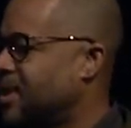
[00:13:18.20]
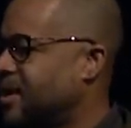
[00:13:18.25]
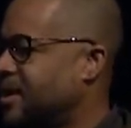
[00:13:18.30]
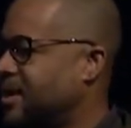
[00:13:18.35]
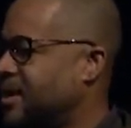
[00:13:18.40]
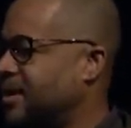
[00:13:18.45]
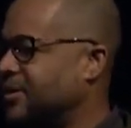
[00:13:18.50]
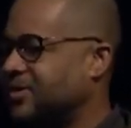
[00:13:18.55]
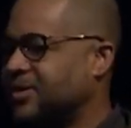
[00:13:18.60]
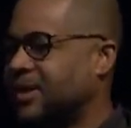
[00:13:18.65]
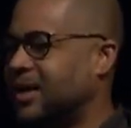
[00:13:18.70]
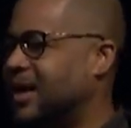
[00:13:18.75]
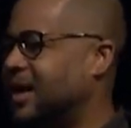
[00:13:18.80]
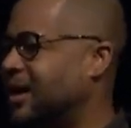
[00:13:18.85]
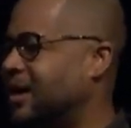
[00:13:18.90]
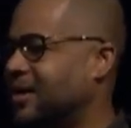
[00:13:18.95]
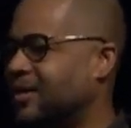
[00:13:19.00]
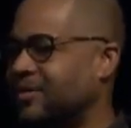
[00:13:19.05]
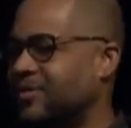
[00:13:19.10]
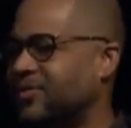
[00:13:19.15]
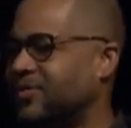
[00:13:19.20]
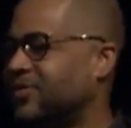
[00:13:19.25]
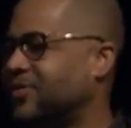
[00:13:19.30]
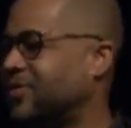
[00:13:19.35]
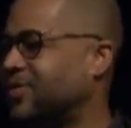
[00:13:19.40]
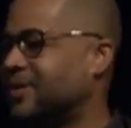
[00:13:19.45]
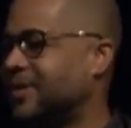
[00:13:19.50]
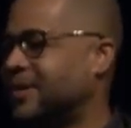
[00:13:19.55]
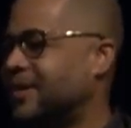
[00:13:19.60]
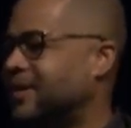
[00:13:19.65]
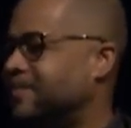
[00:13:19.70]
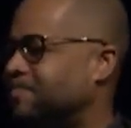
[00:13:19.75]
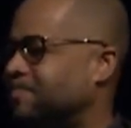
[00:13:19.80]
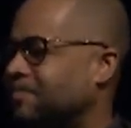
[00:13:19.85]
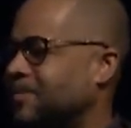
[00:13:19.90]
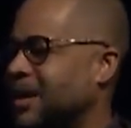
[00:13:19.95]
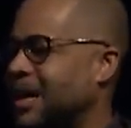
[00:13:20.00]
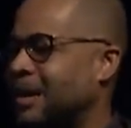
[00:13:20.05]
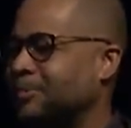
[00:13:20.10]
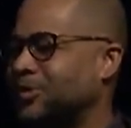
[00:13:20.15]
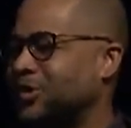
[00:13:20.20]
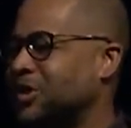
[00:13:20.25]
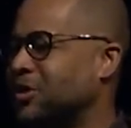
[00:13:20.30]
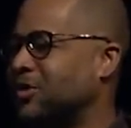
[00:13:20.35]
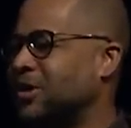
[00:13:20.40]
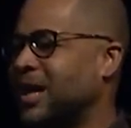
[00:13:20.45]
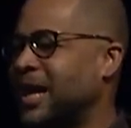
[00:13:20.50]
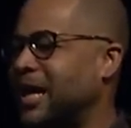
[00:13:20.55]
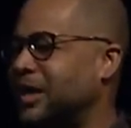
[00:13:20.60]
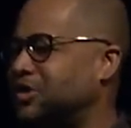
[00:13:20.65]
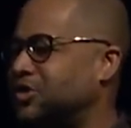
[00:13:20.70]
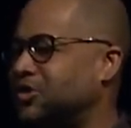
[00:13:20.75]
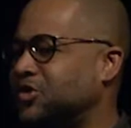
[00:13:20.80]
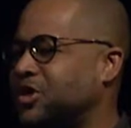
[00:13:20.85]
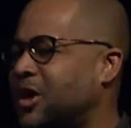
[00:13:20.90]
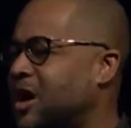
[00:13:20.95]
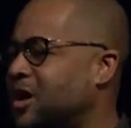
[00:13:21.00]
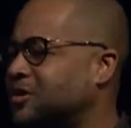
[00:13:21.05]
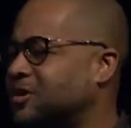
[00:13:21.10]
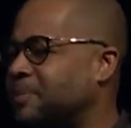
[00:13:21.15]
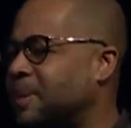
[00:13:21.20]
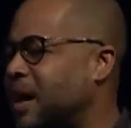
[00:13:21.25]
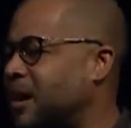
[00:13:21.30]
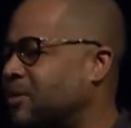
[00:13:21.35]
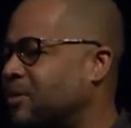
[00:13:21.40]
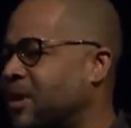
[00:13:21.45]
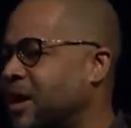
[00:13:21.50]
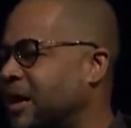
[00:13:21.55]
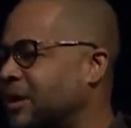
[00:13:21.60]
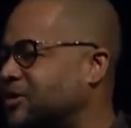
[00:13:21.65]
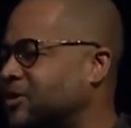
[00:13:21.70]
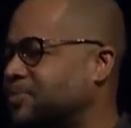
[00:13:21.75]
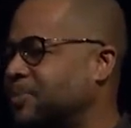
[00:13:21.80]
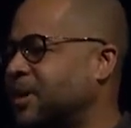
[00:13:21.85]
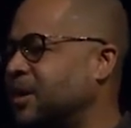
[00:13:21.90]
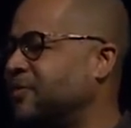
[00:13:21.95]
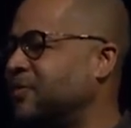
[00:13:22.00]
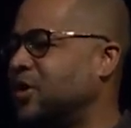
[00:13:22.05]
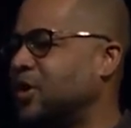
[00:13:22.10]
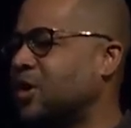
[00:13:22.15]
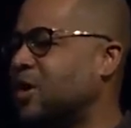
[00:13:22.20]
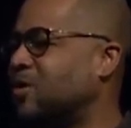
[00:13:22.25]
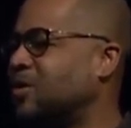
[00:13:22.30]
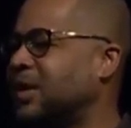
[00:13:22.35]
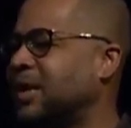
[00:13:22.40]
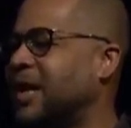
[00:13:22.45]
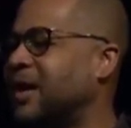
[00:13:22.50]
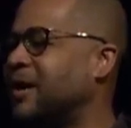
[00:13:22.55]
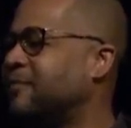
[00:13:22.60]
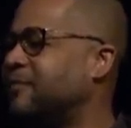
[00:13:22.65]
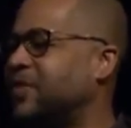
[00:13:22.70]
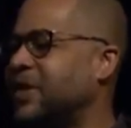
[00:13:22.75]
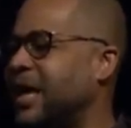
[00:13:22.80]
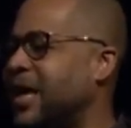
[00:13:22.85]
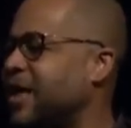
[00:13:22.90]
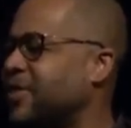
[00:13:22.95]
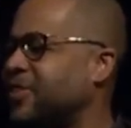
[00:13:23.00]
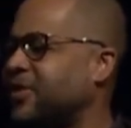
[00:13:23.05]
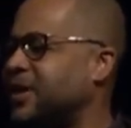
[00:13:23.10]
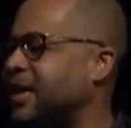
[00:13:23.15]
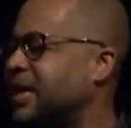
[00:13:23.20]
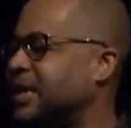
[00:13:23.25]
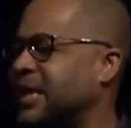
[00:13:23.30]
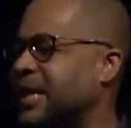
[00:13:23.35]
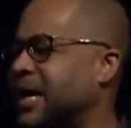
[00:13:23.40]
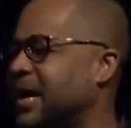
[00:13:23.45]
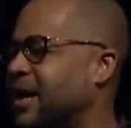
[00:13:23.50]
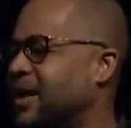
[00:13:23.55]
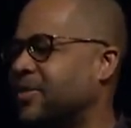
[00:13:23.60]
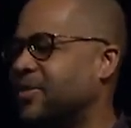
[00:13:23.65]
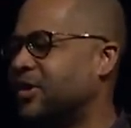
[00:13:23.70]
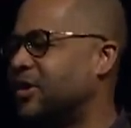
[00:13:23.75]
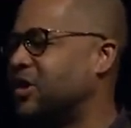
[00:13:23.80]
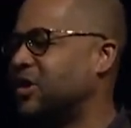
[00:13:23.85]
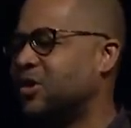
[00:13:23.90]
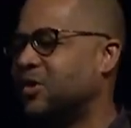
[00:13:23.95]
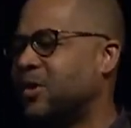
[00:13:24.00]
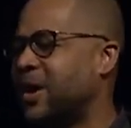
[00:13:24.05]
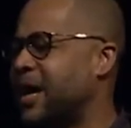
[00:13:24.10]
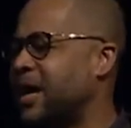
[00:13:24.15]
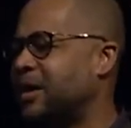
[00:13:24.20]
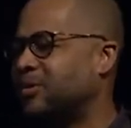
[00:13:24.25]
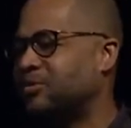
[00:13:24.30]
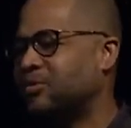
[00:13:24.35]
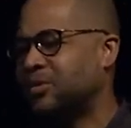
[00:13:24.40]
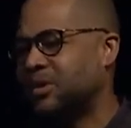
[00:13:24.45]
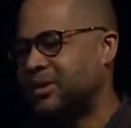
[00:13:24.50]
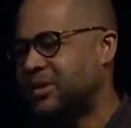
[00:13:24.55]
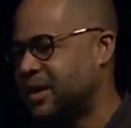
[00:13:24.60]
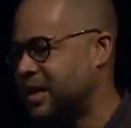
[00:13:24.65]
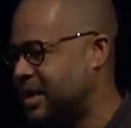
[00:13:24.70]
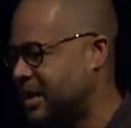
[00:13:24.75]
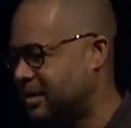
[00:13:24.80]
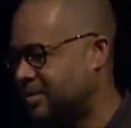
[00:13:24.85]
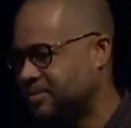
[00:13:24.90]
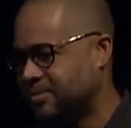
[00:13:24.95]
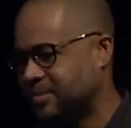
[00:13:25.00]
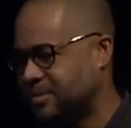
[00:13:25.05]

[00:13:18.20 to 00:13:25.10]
is love. I'm so glad you talked about race, but if you don't love the ethnically other, you ain't redeemed.